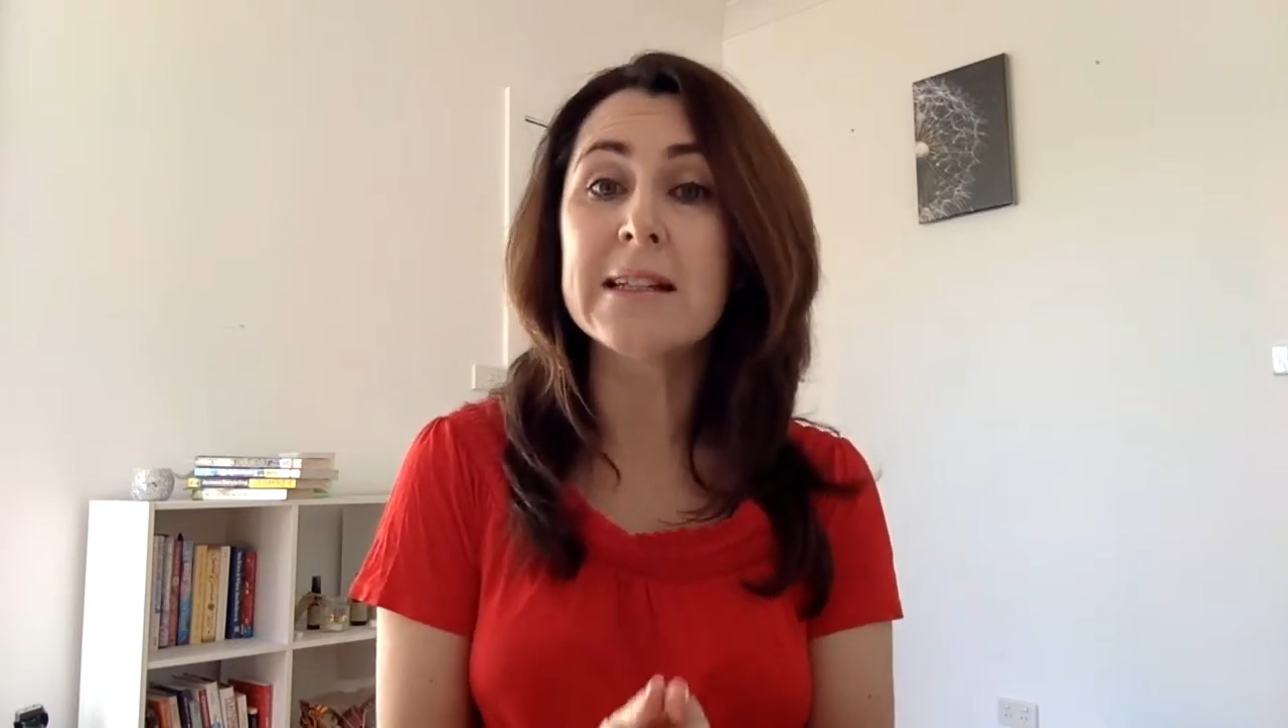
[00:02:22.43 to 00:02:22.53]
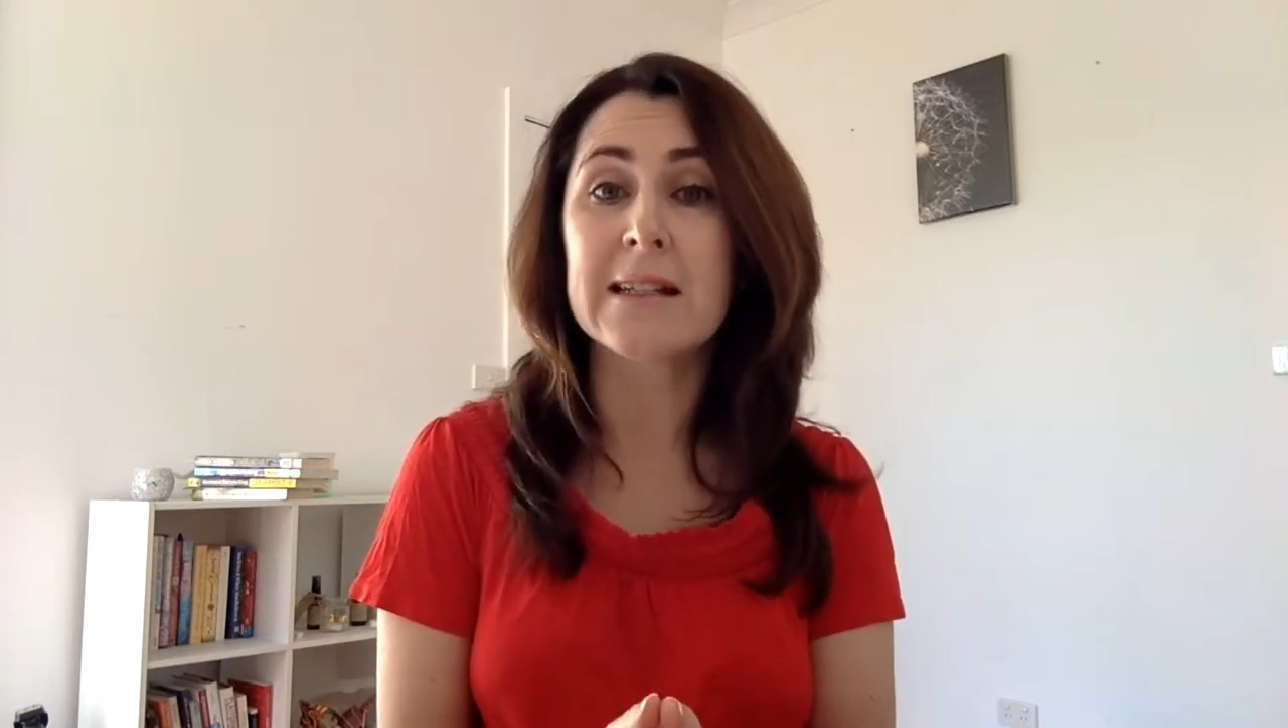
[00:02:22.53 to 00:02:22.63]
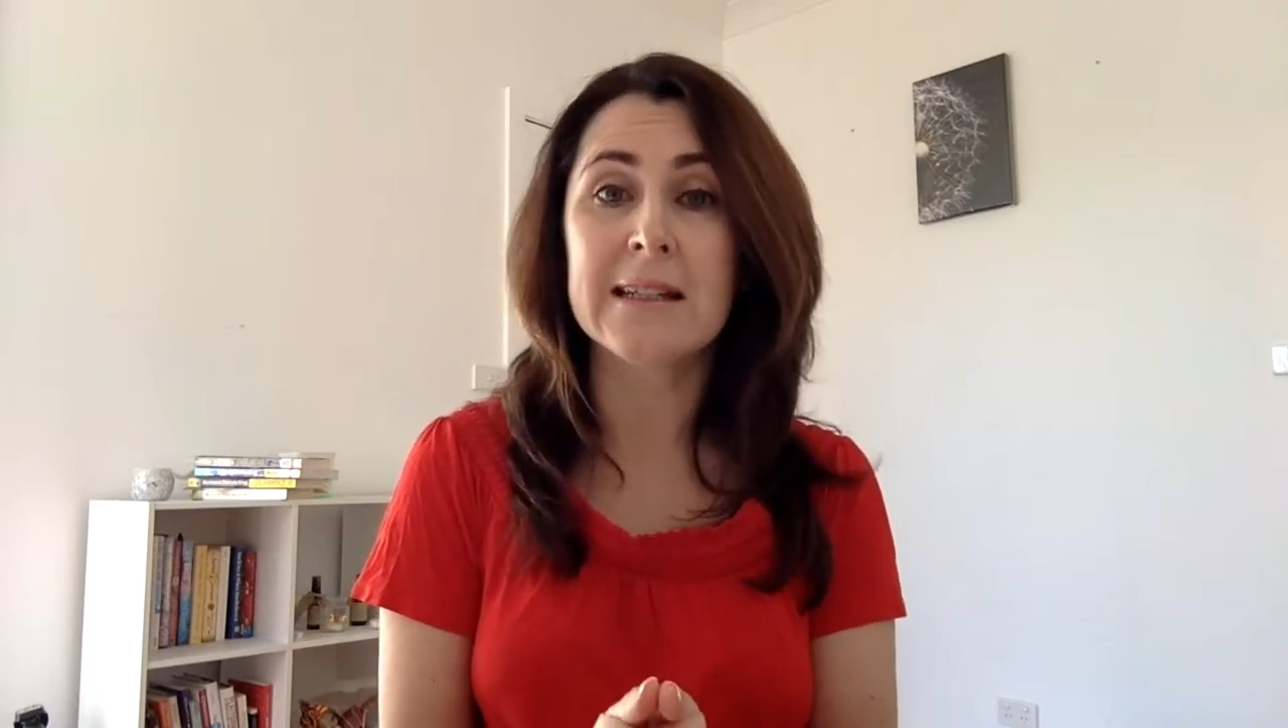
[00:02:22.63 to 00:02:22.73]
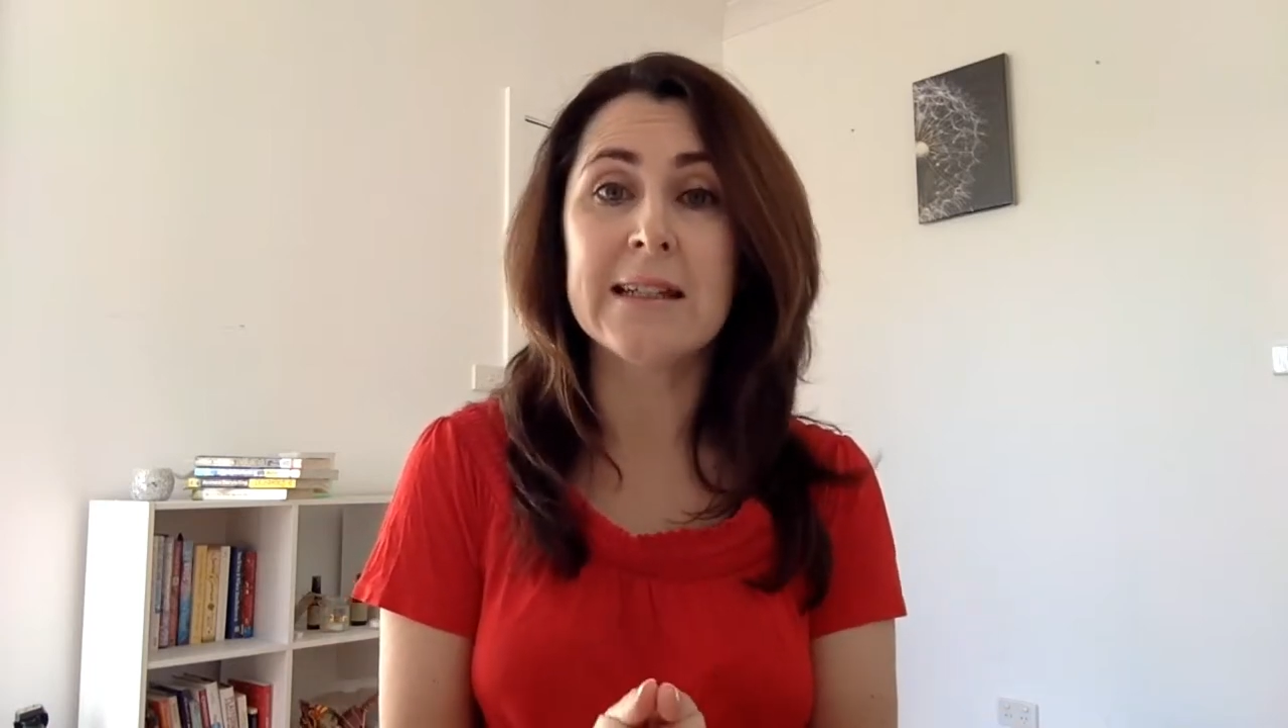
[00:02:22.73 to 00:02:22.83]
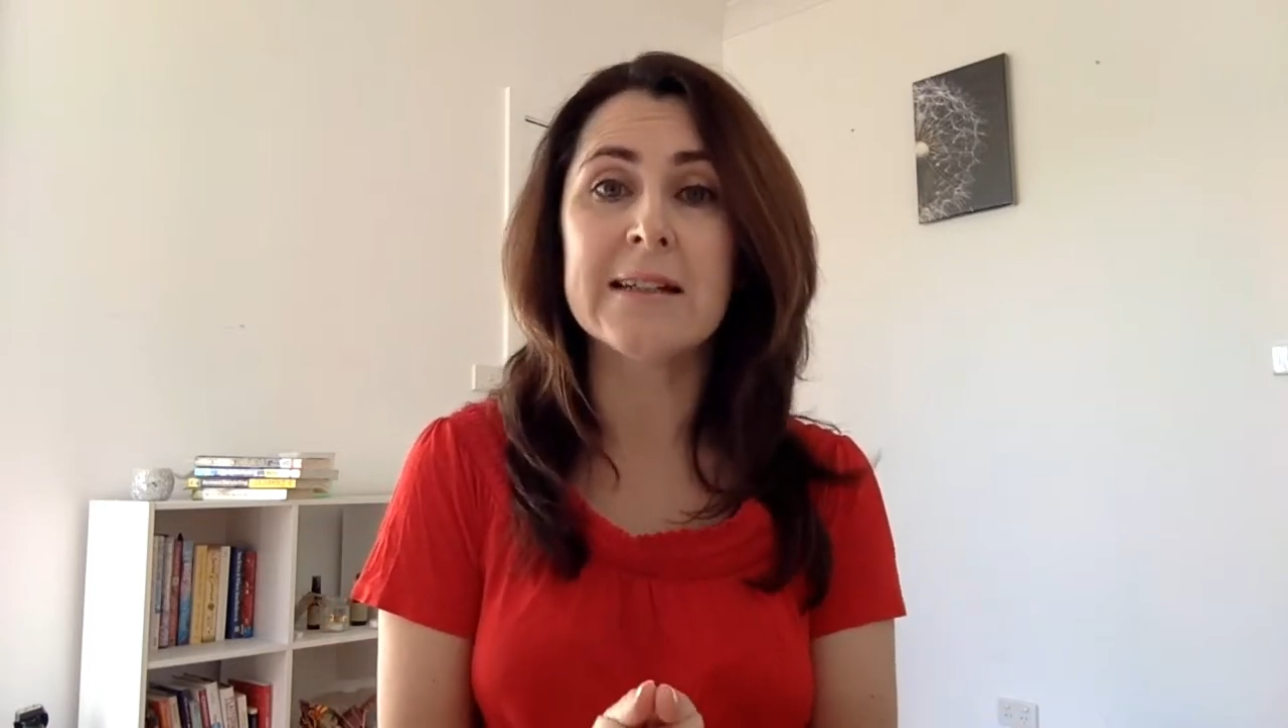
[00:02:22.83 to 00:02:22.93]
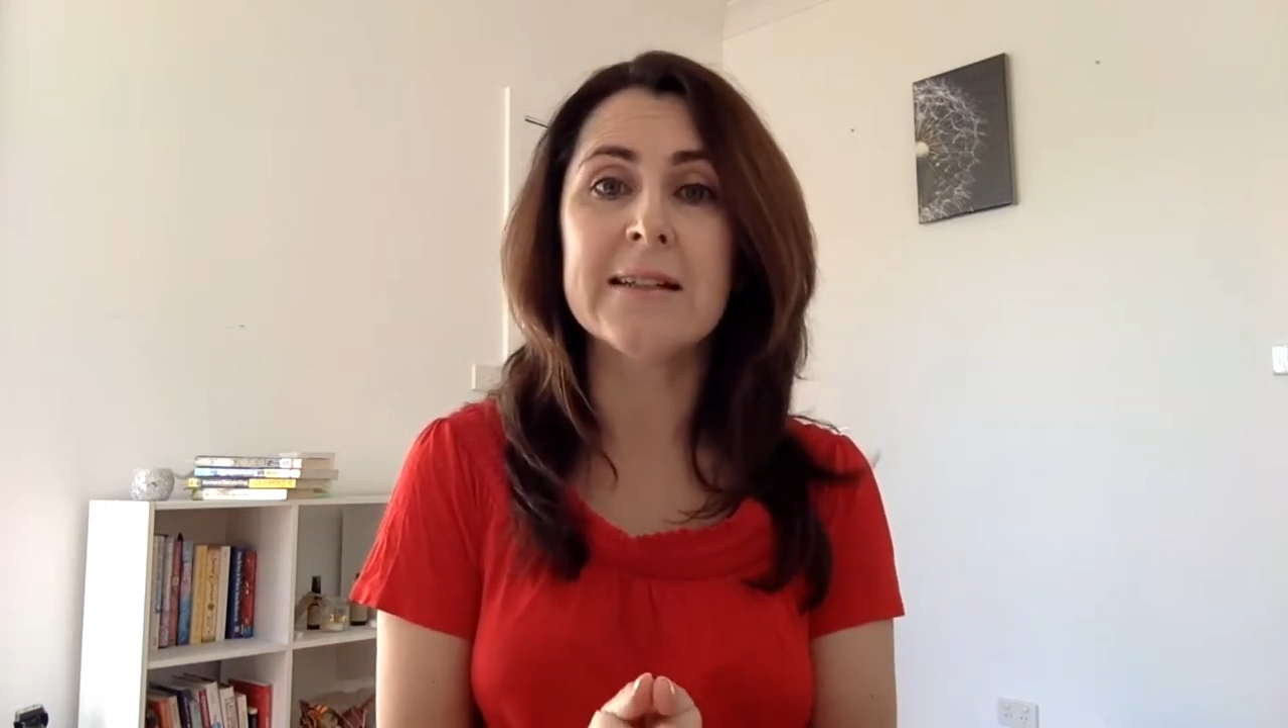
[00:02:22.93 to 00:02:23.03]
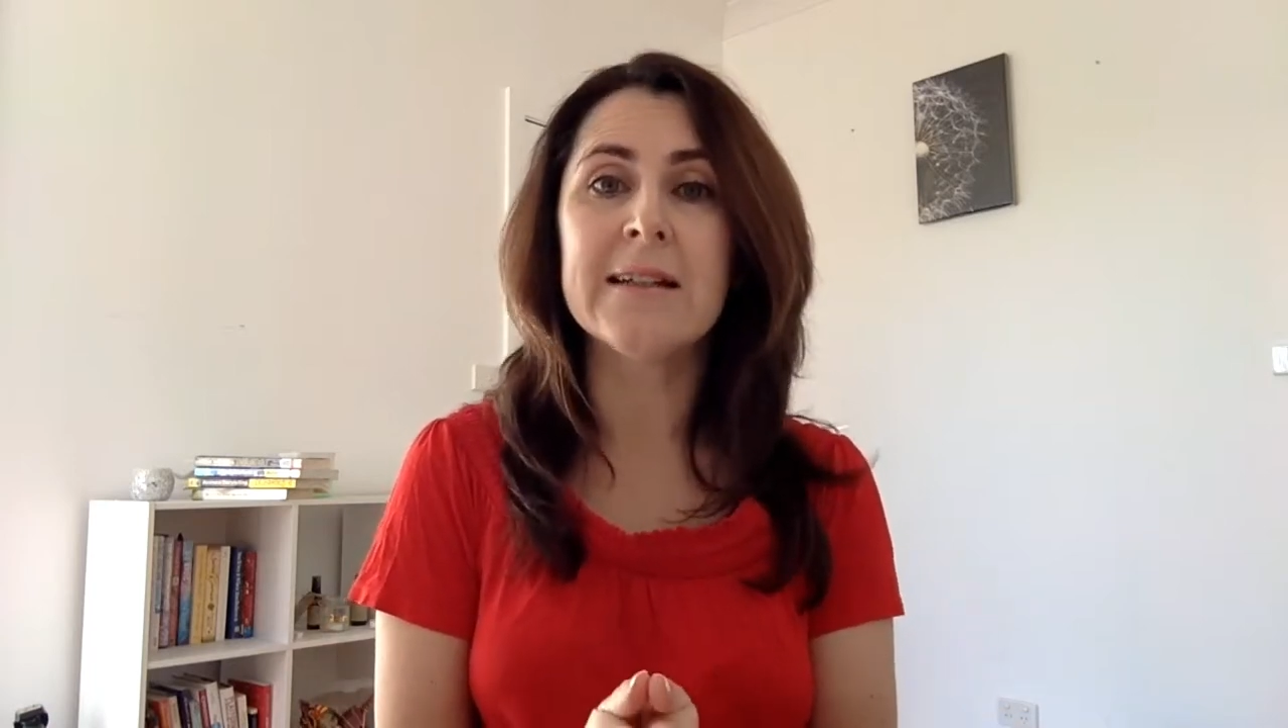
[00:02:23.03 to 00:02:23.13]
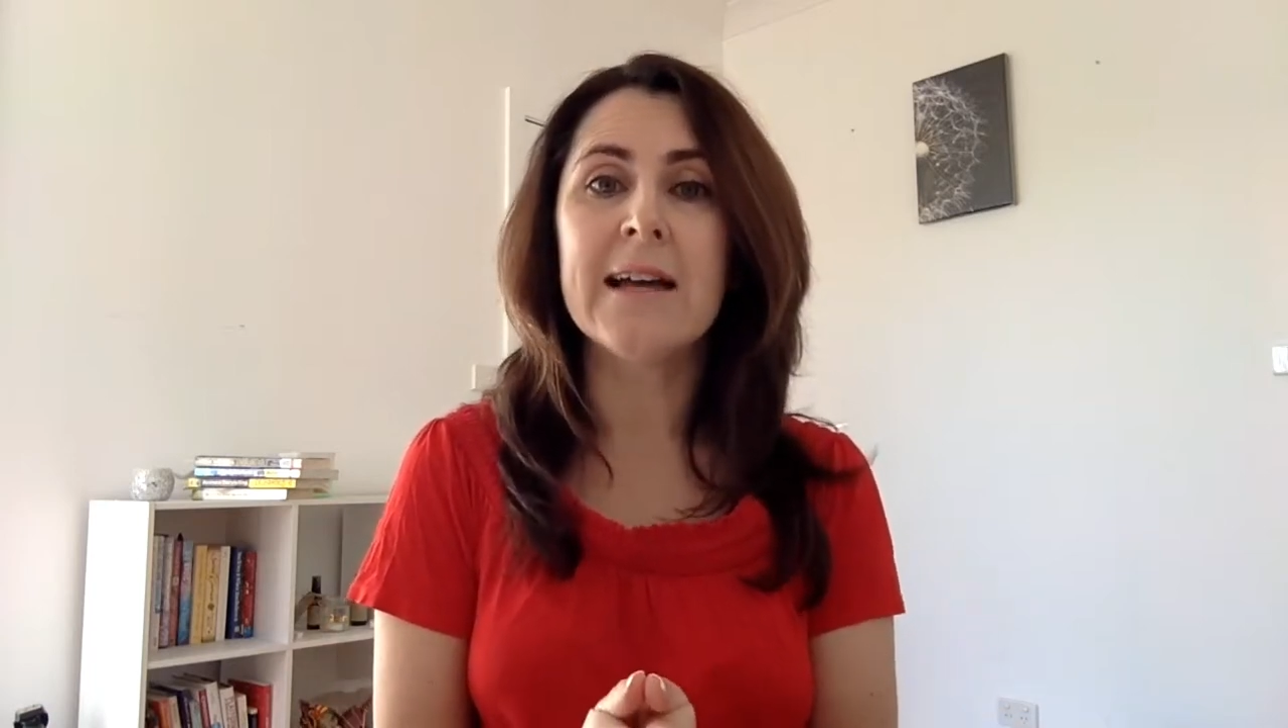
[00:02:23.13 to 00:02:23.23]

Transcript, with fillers: clear.